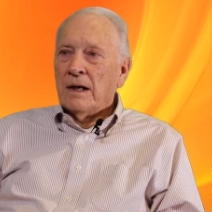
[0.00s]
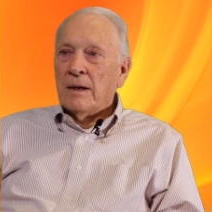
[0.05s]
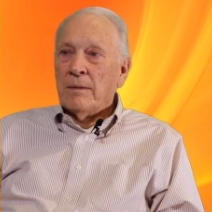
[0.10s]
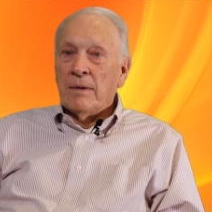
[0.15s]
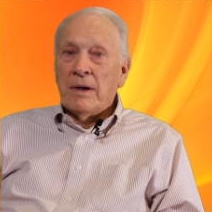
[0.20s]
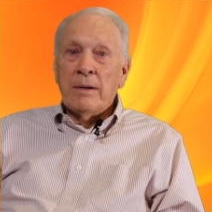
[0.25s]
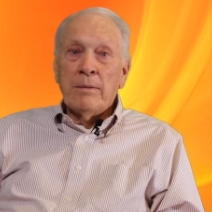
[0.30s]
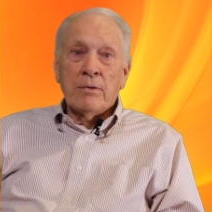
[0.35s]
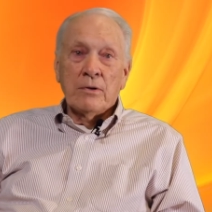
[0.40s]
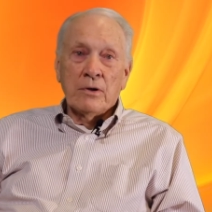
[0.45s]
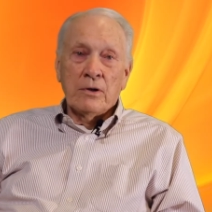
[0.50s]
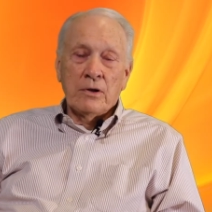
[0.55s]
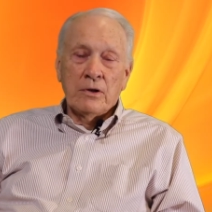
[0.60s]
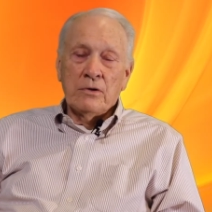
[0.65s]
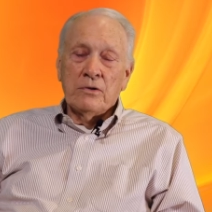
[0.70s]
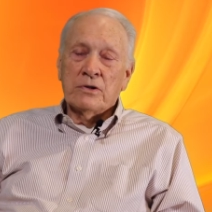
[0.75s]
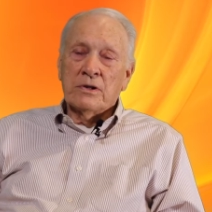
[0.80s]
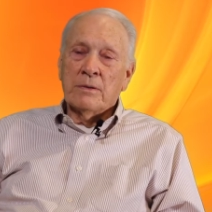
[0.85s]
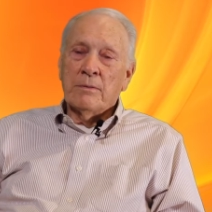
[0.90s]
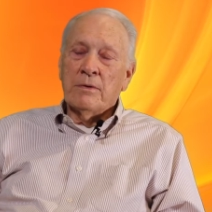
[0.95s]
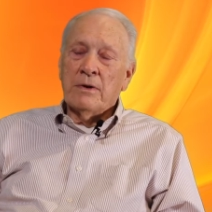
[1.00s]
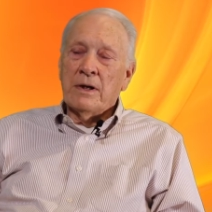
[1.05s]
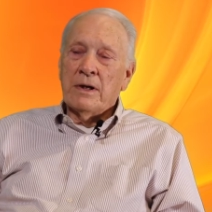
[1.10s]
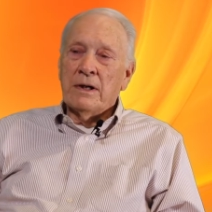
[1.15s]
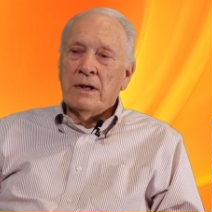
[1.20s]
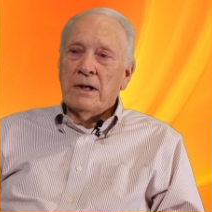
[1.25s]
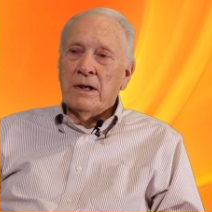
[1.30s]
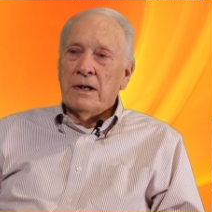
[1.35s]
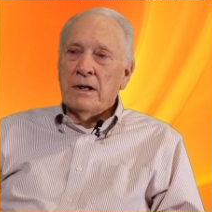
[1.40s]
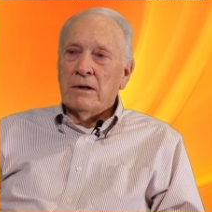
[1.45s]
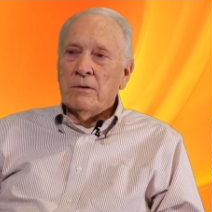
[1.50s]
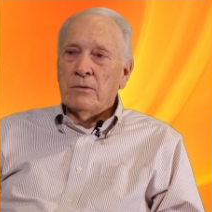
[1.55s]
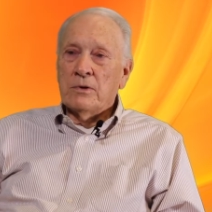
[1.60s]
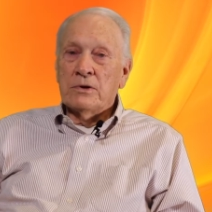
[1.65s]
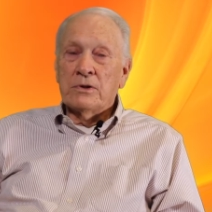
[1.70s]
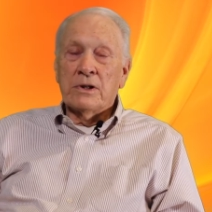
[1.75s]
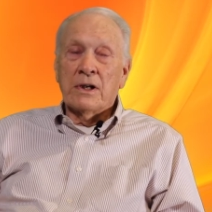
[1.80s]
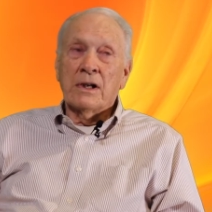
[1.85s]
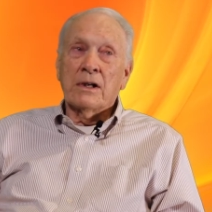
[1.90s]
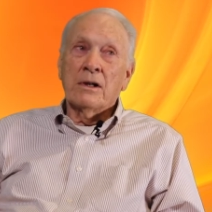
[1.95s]
I'm able to do some of that now,
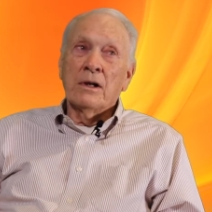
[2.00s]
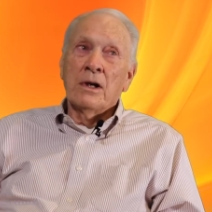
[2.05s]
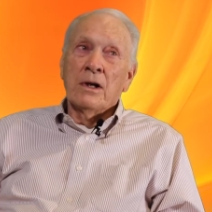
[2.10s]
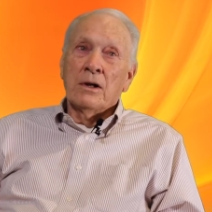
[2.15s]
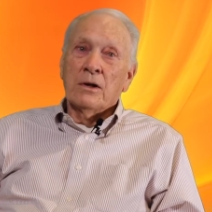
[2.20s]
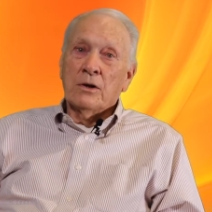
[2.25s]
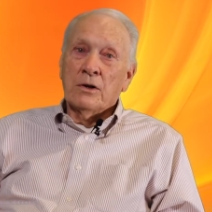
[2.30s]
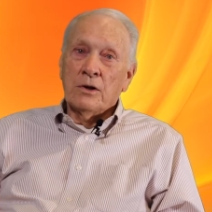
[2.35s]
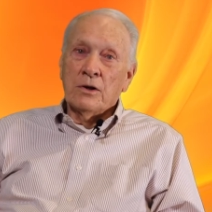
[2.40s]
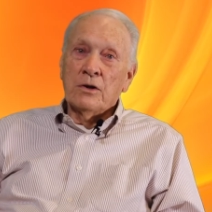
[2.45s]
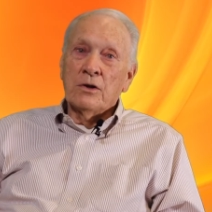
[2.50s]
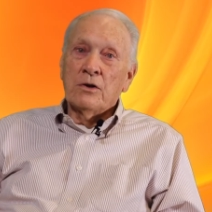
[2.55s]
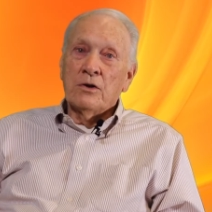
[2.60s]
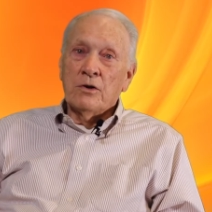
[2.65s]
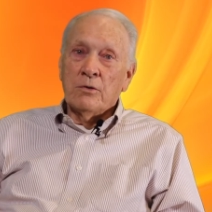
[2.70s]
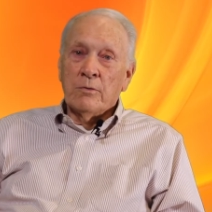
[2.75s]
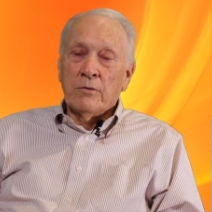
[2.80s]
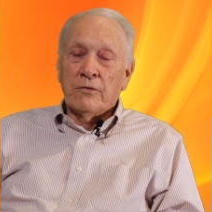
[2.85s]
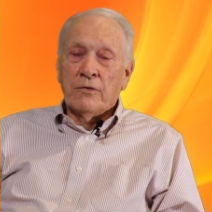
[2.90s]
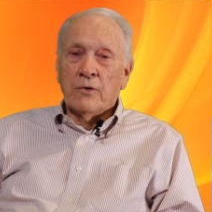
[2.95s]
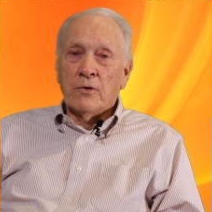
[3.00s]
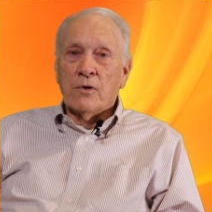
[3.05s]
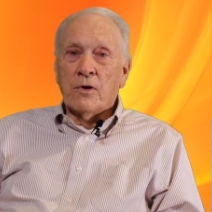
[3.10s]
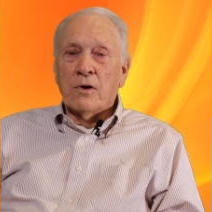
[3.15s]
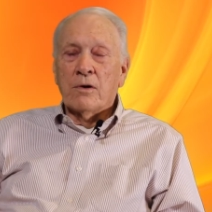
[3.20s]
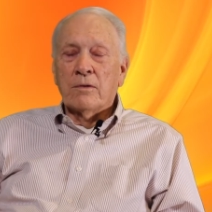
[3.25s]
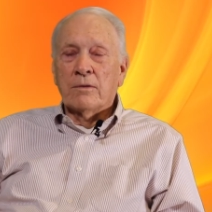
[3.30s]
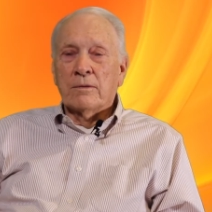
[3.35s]
which I couldn't do before.